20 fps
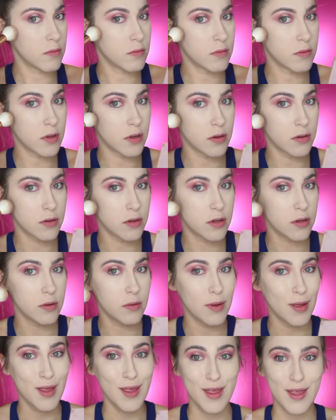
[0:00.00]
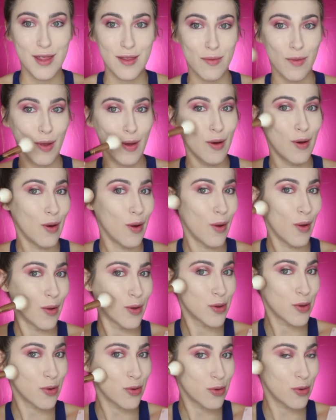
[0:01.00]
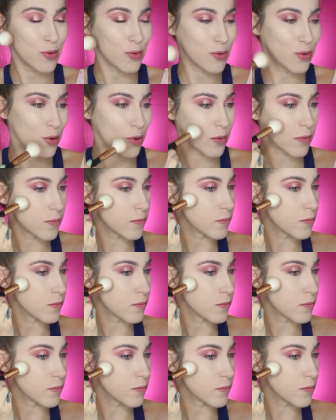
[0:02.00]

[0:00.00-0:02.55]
What we're going to do is we're going to